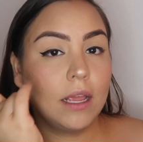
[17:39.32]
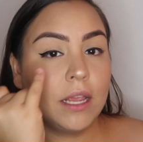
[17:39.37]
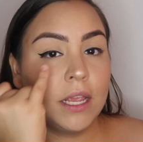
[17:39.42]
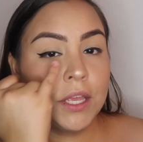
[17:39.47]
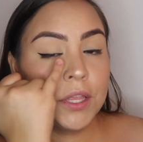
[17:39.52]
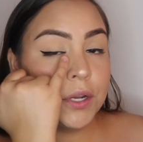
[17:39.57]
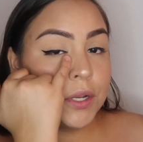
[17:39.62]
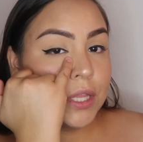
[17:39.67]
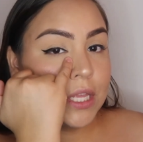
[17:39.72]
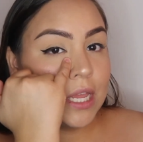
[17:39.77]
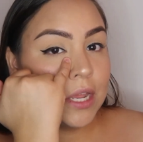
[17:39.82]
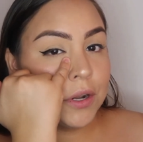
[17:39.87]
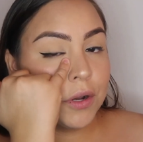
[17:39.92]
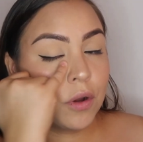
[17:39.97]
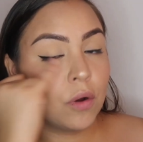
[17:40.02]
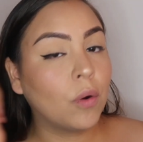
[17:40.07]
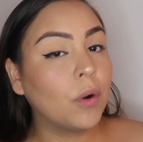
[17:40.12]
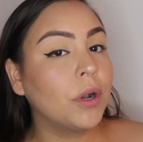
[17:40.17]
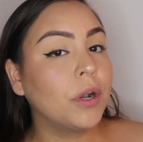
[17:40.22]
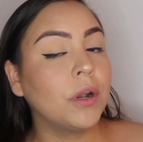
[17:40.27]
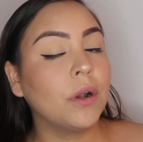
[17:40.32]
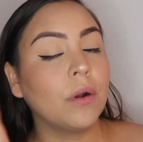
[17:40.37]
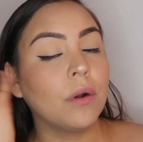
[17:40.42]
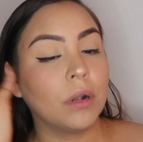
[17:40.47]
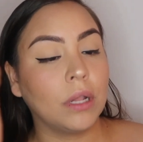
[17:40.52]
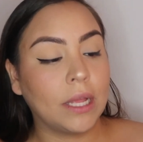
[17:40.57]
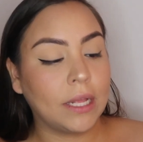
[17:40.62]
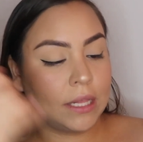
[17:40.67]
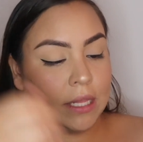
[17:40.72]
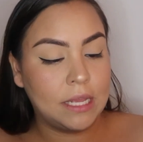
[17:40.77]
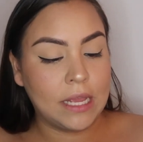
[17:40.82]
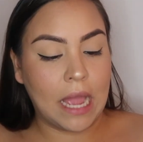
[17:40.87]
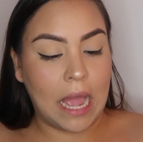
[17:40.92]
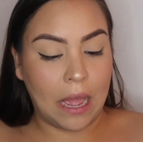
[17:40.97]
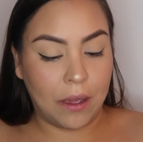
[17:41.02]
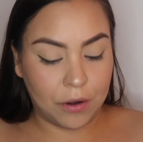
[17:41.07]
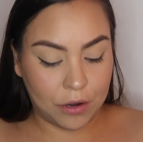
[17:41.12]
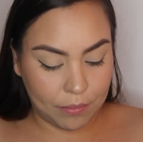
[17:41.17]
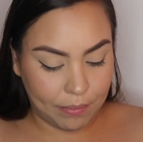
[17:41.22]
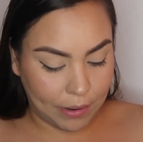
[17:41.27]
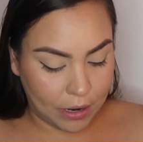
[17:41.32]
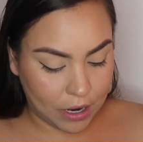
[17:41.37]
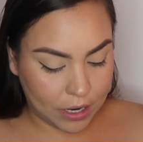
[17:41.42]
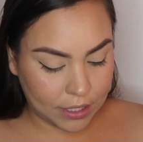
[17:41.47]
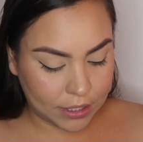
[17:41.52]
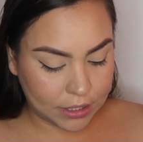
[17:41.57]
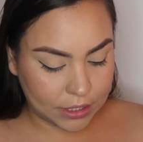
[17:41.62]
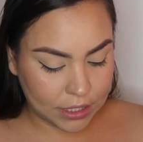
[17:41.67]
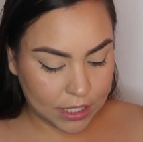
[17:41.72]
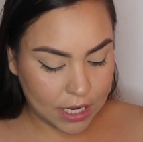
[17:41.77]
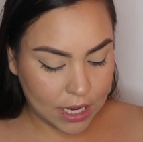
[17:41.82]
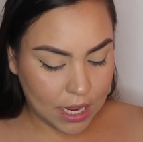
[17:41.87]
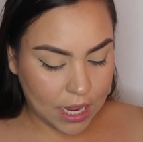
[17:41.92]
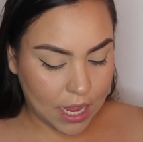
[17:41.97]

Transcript: either the inner corner or like the outer part.